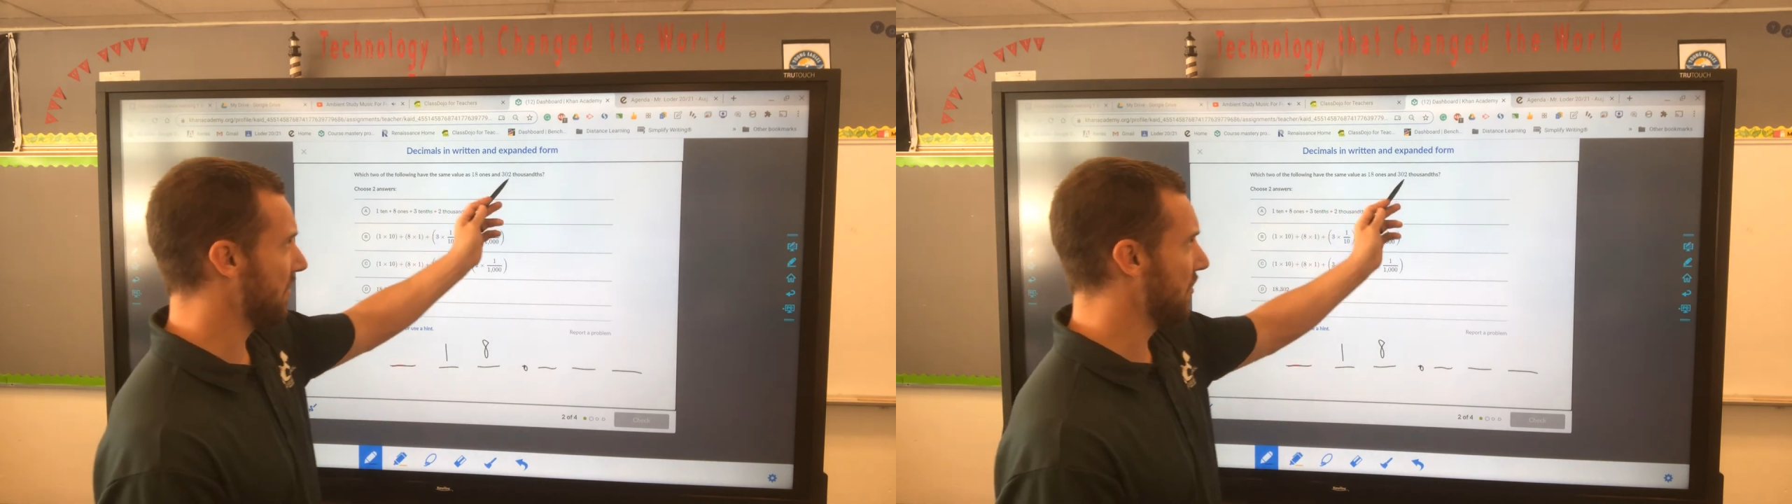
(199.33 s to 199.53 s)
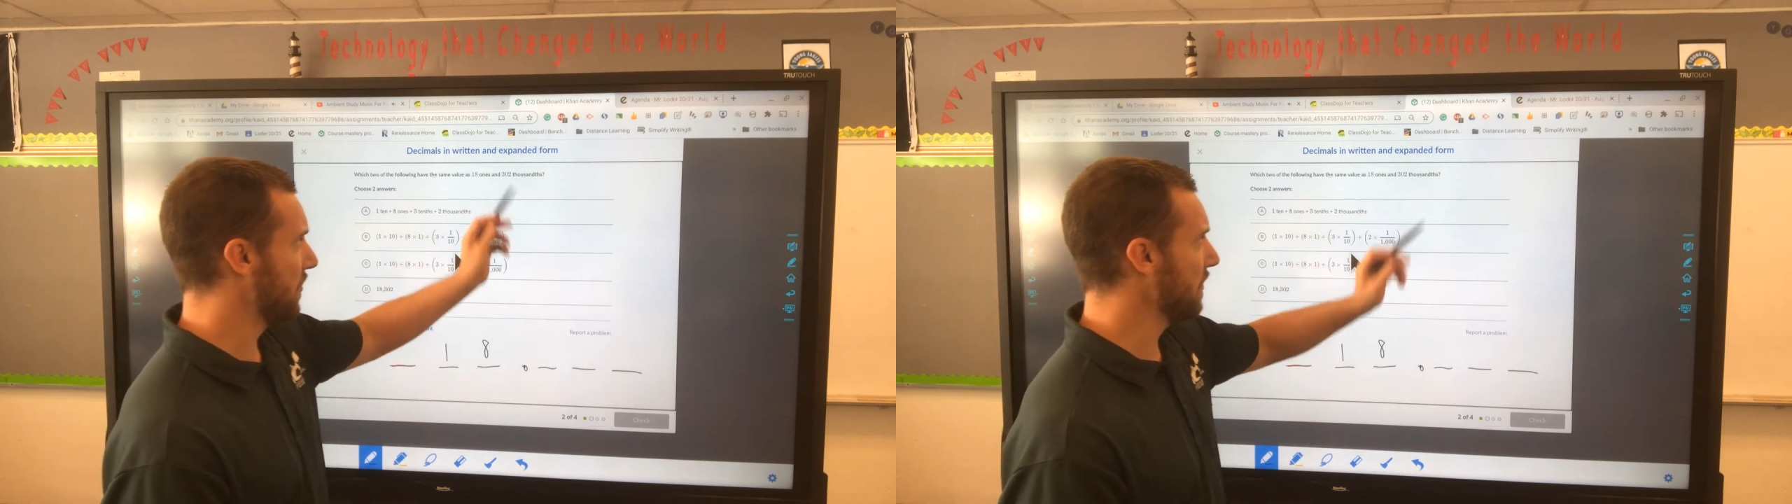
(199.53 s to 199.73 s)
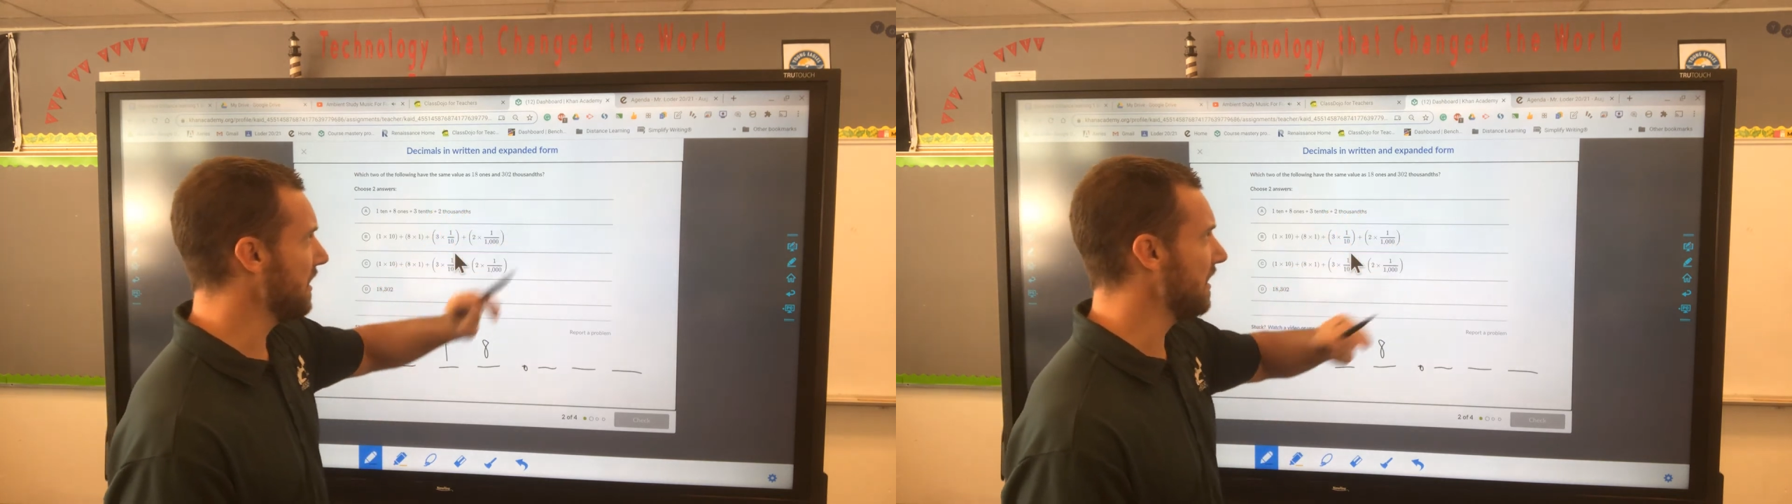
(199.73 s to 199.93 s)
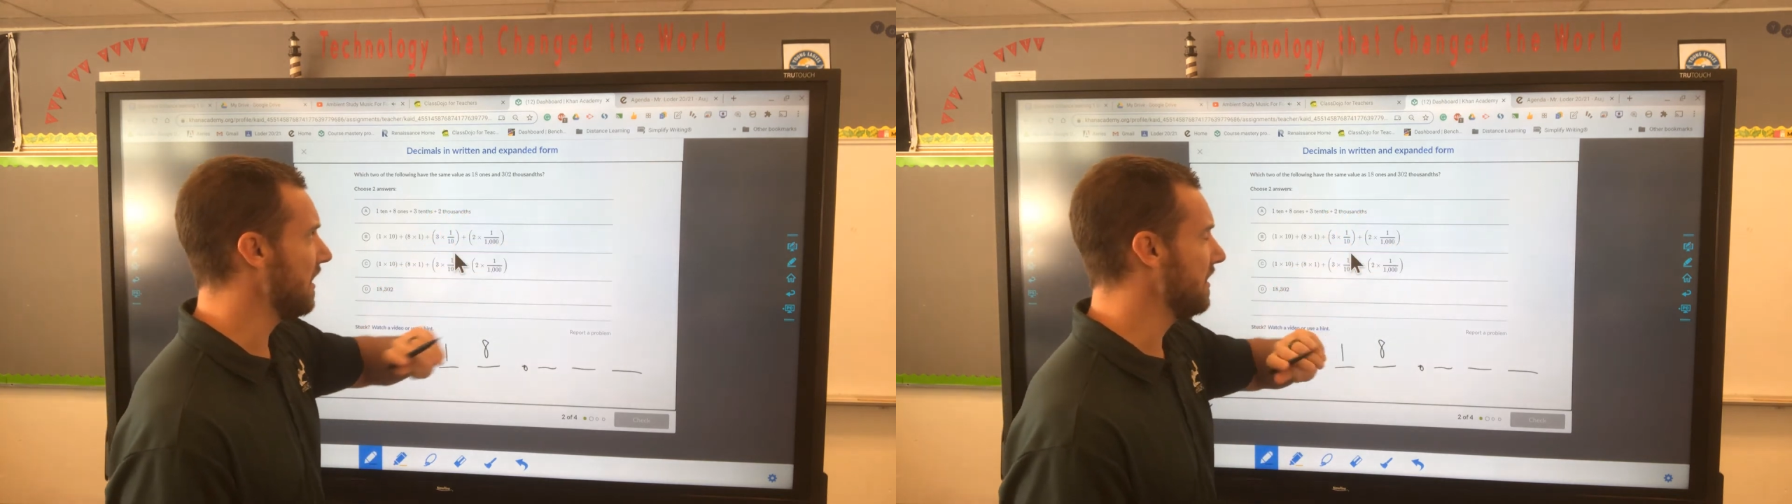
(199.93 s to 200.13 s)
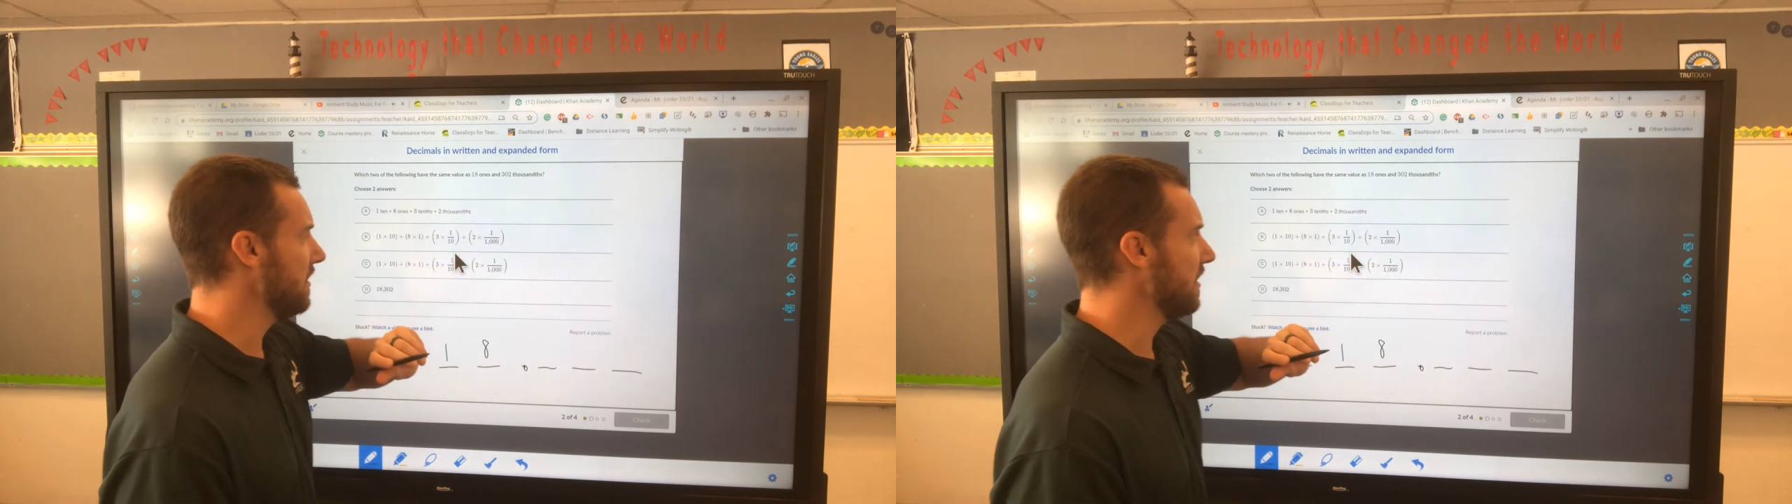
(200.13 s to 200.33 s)

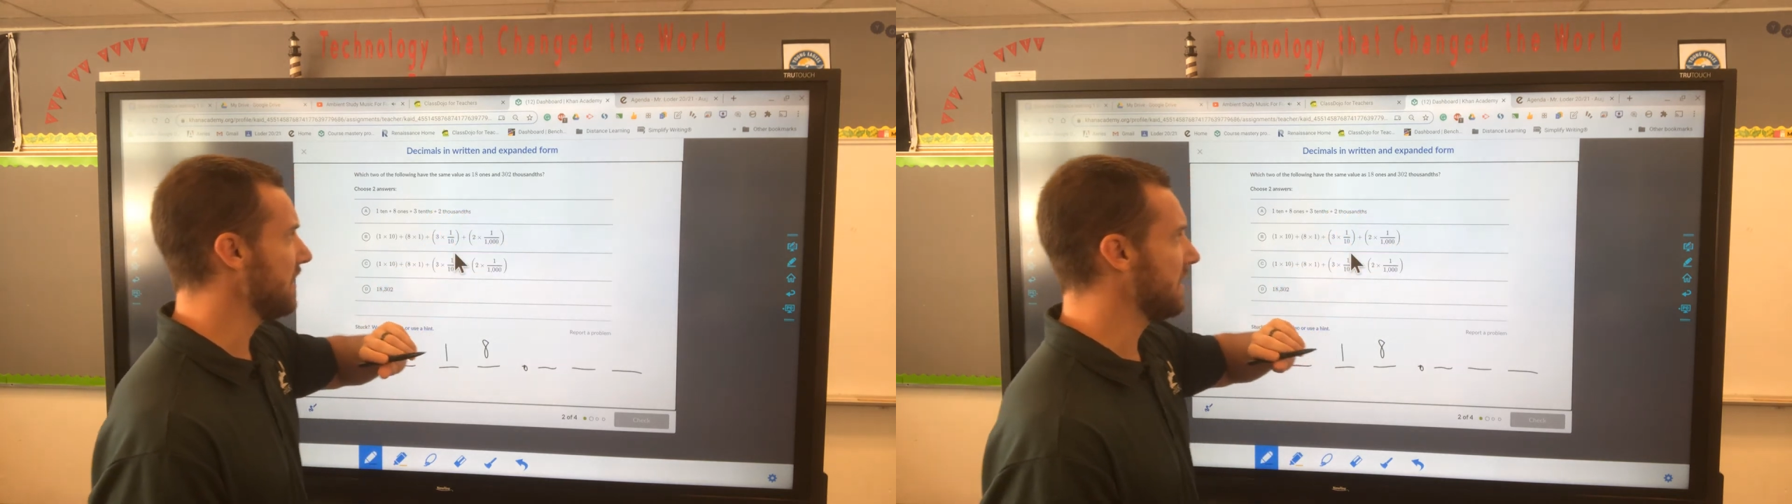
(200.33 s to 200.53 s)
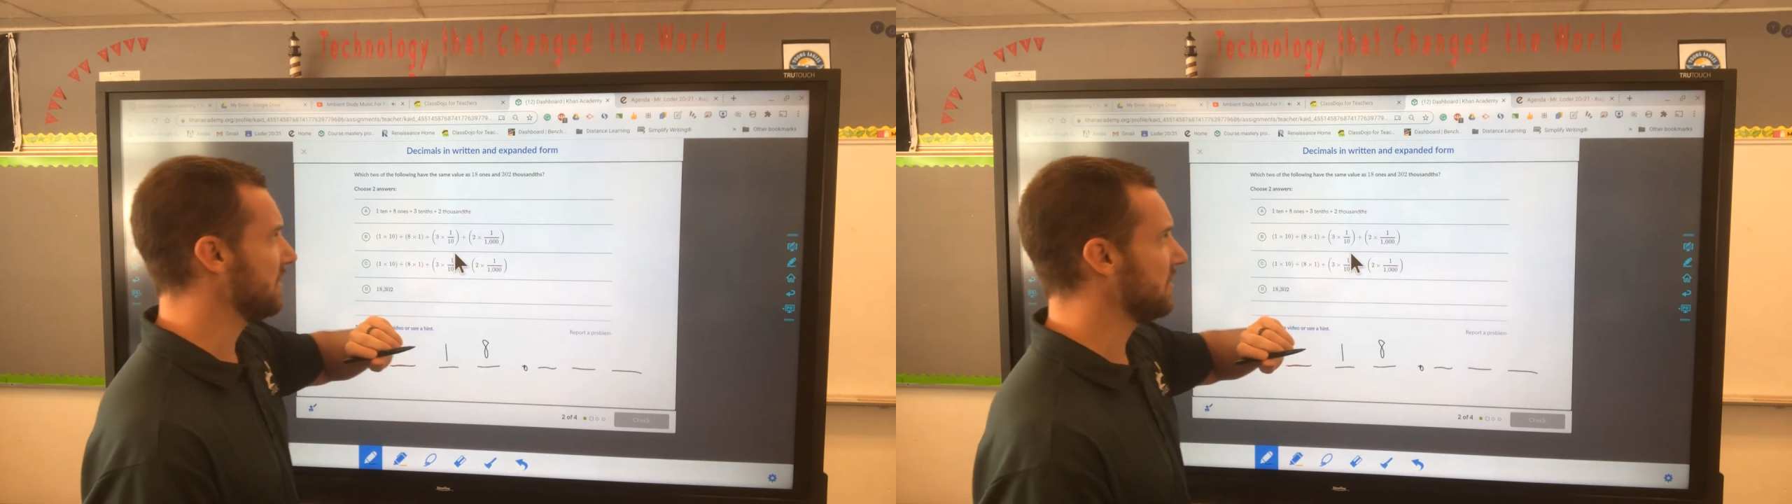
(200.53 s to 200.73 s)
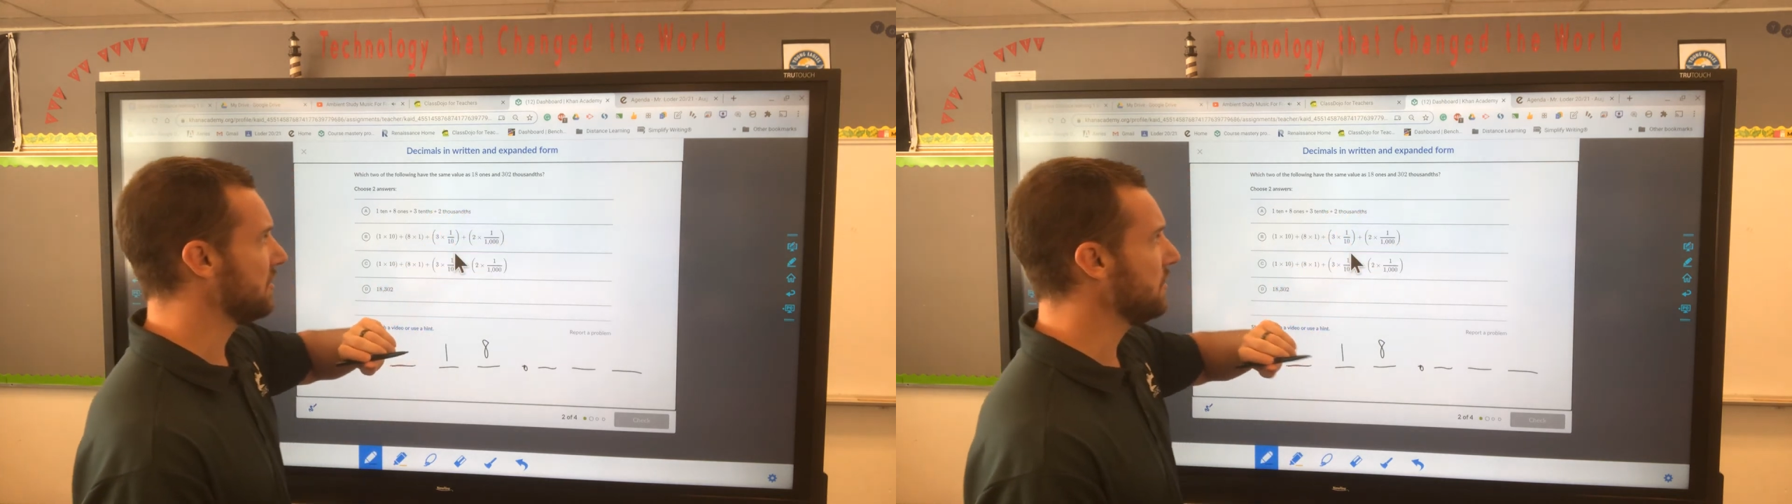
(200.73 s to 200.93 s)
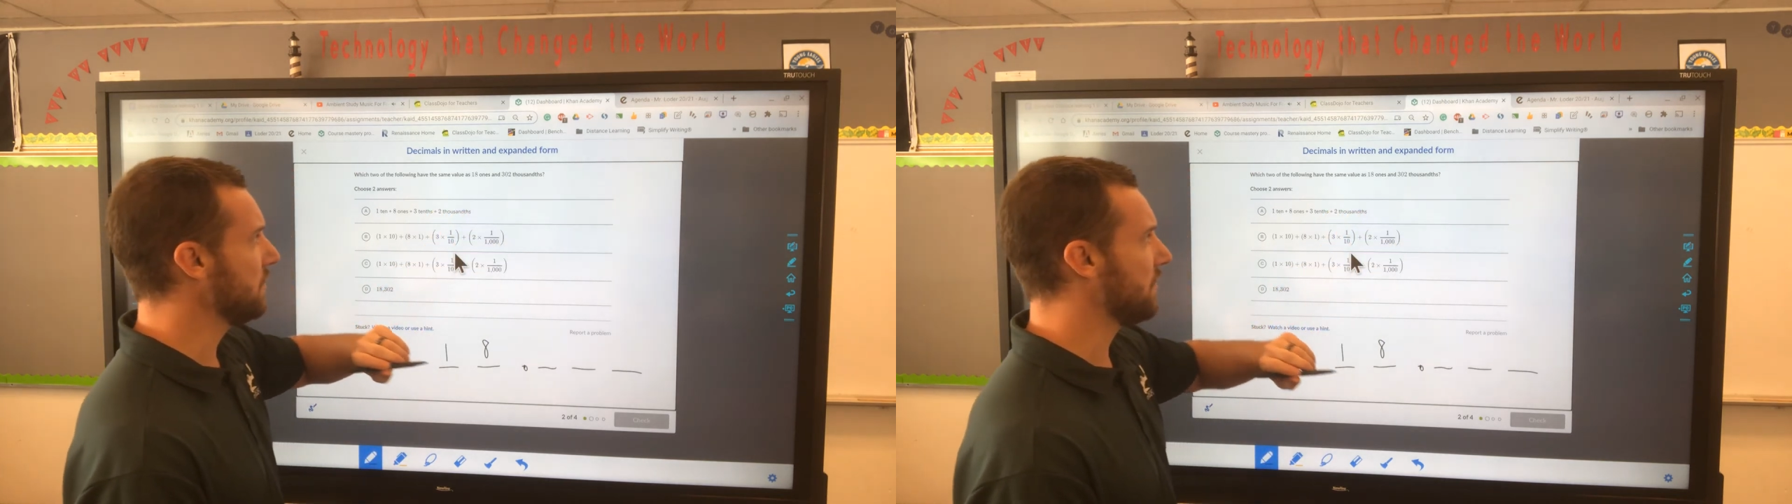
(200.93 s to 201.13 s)
302